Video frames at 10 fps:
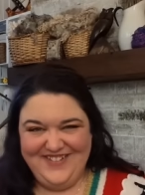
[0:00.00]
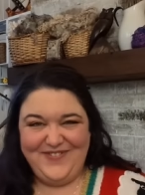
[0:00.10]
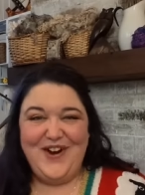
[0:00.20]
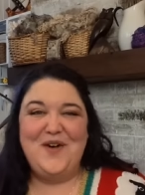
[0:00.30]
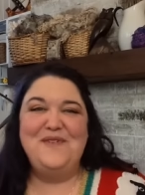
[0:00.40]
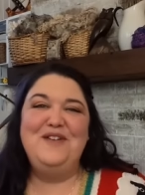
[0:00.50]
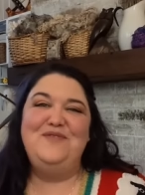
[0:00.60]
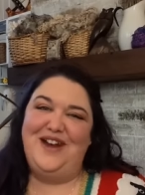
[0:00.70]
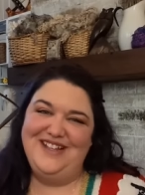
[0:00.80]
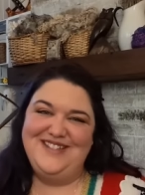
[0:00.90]
for all my
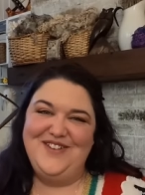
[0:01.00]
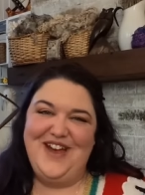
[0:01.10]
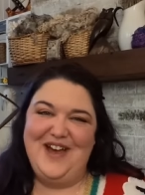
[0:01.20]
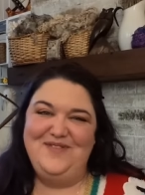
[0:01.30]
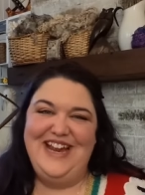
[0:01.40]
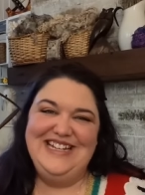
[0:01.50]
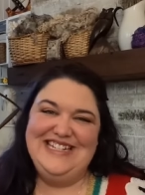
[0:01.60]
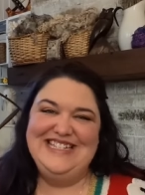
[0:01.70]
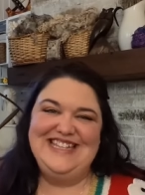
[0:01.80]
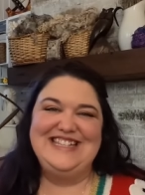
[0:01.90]
friends who have
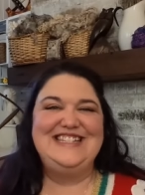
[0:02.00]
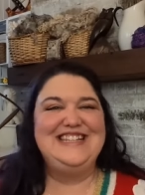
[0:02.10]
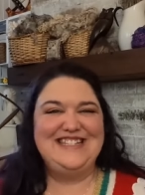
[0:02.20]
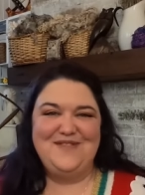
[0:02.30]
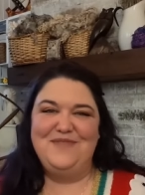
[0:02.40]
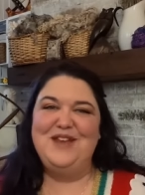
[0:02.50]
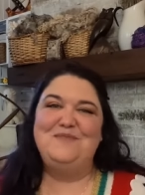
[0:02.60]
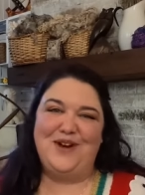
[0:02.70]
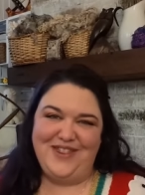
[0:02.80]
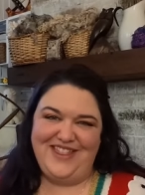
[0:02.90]
1960 something
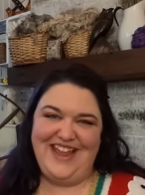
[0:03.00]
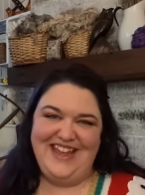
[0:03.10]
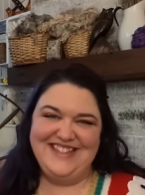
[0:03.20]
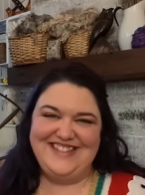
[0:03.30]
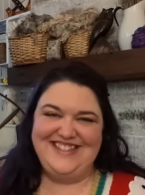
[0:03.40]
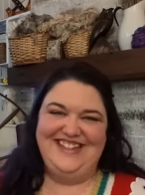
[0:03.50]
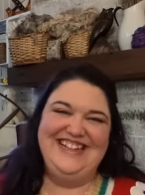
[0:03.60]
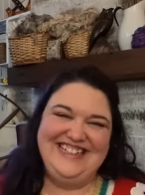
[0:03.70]
birthdays.